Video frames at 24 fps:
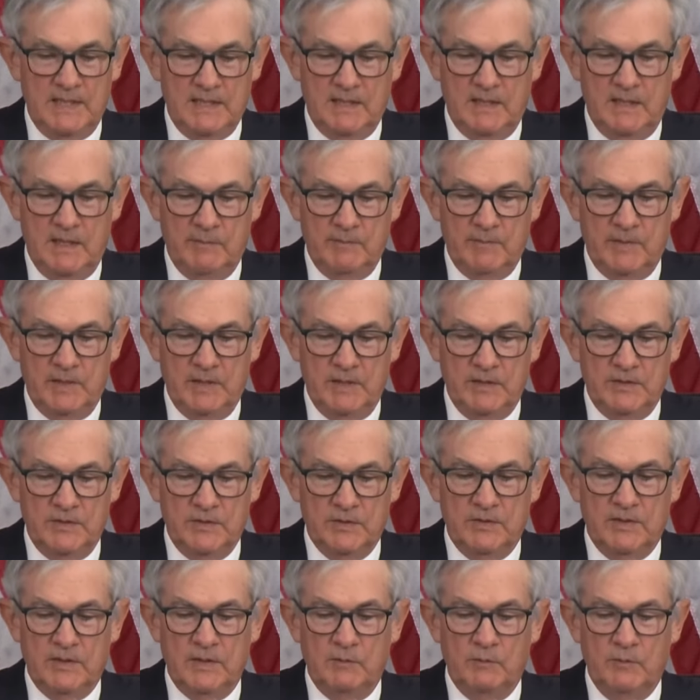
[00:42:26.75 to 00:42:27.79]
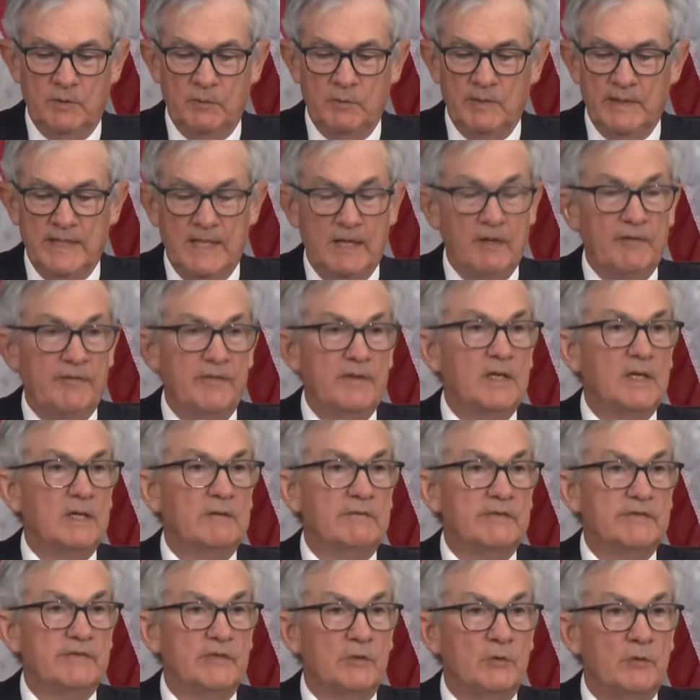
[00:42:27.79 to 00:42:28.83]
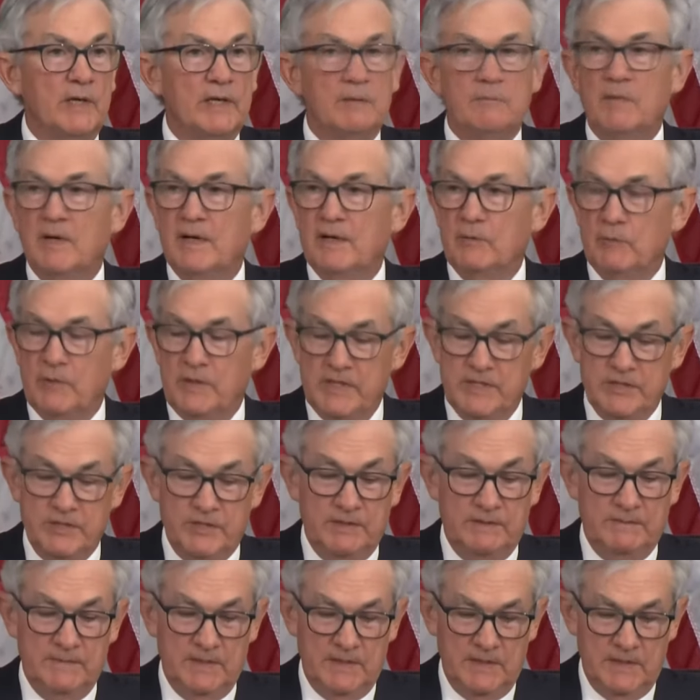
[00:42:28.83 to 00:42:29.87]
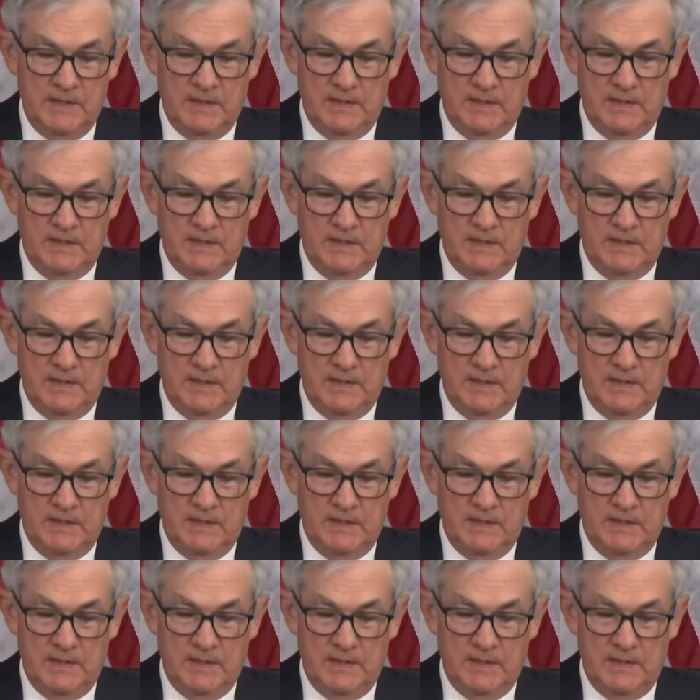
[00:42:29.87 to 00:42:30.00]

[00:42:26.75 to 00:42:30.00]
that comment during what we now think of as the Great Moderation.